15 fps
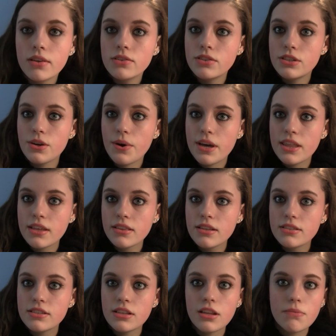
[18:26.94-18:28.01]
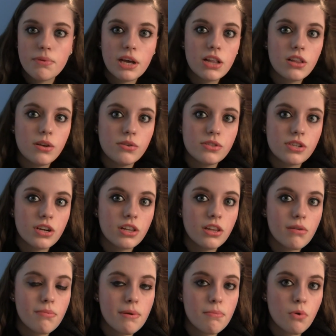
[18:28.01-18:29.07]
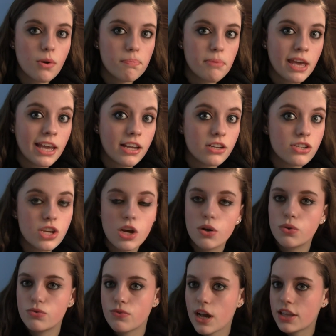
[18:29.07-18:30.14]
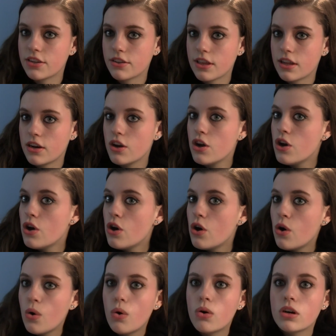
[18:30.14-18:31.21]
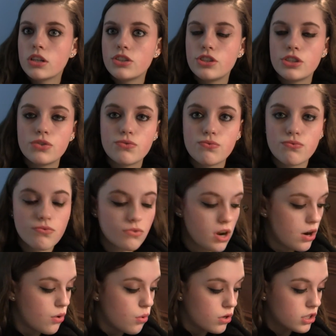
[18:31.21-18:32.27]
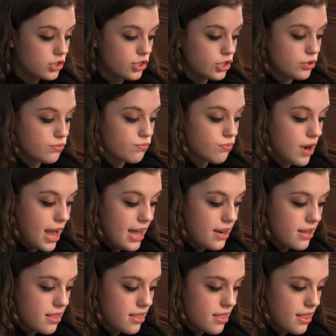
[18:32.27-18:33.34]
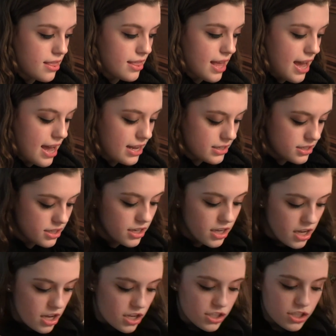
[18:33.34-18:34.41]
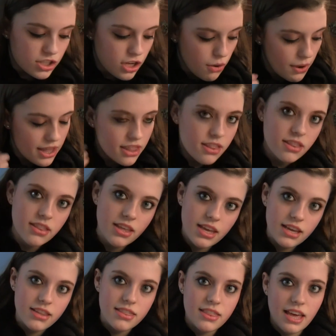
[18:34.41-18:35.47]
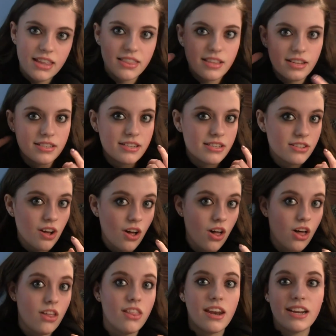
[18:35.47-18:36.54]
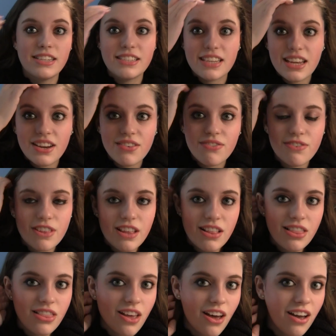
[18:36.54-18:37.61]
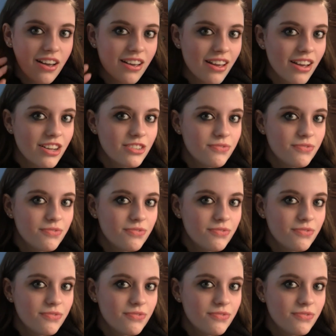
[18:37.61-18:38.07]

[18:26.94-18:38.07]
So I think that's a little bit closer, a little bit more pink toned rather than orangish red than that. So I think that this is all that I did for the look.